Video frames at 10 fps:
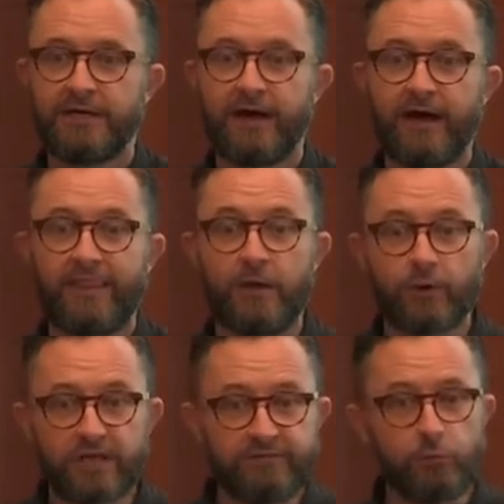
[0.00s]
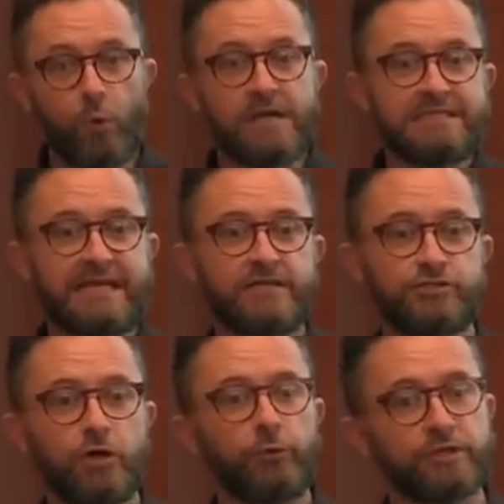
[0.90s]
Uh, they were given one day's
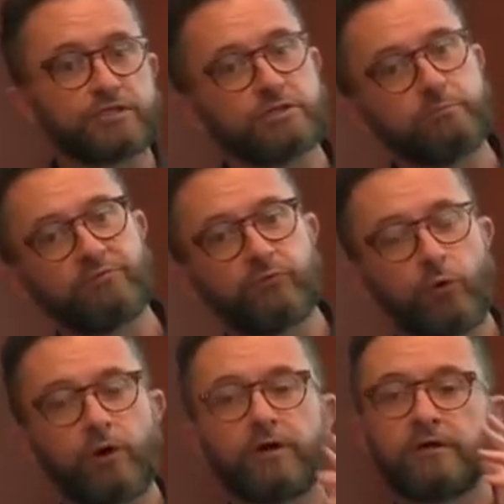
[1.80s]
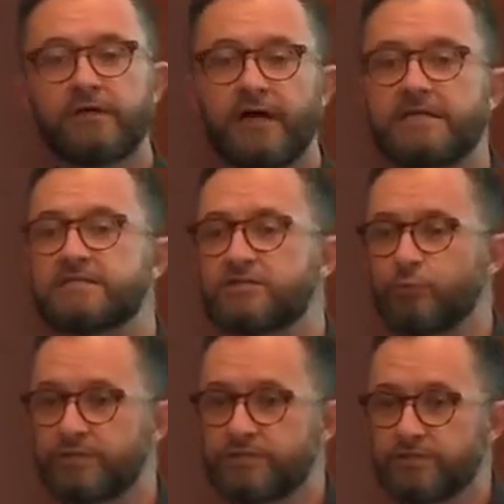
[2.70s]
notice before ISIS
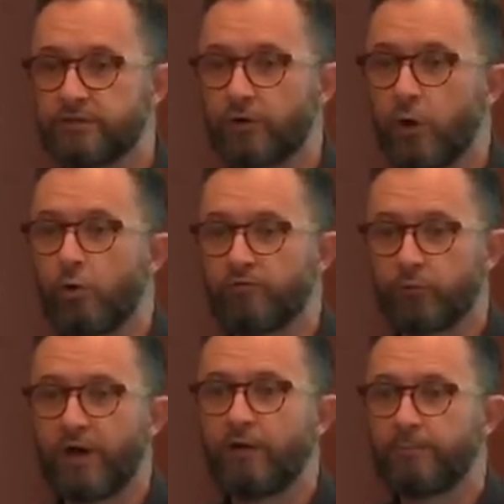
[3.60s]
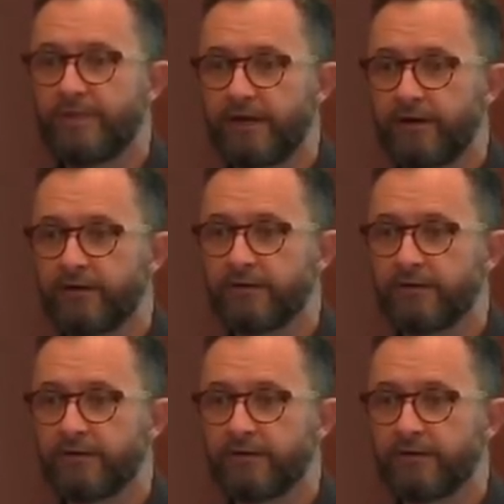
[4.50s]
was to overwhelm their,